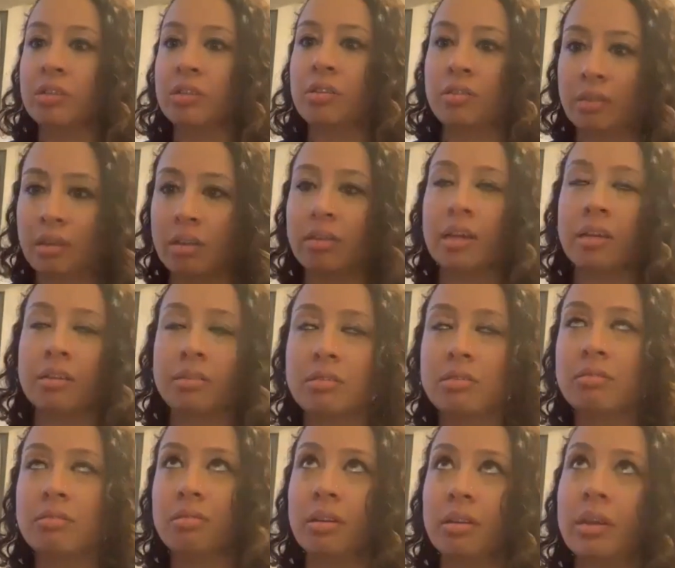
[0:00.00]
So
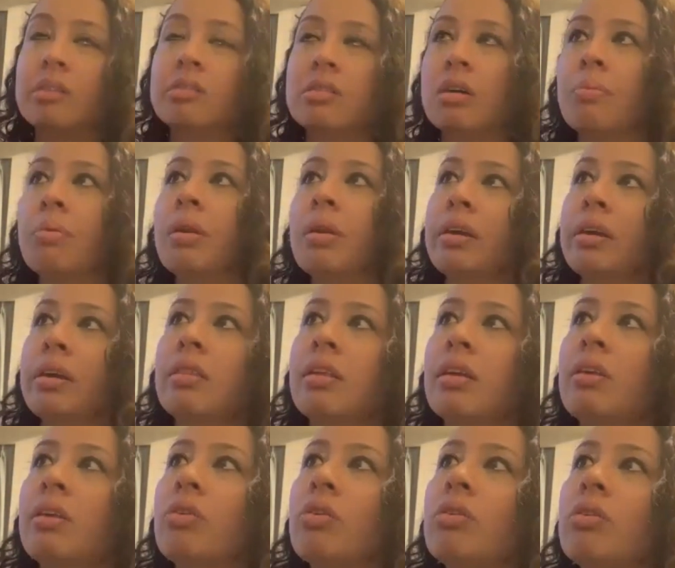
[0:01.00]
that's an example I can
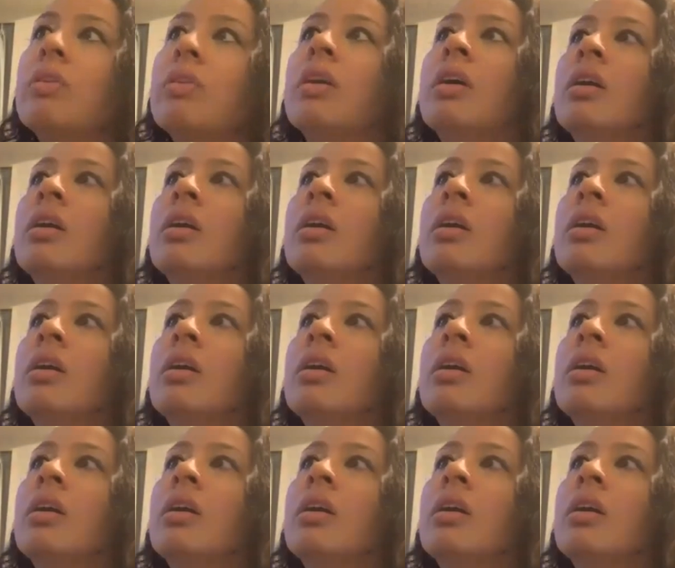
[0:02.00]
think of.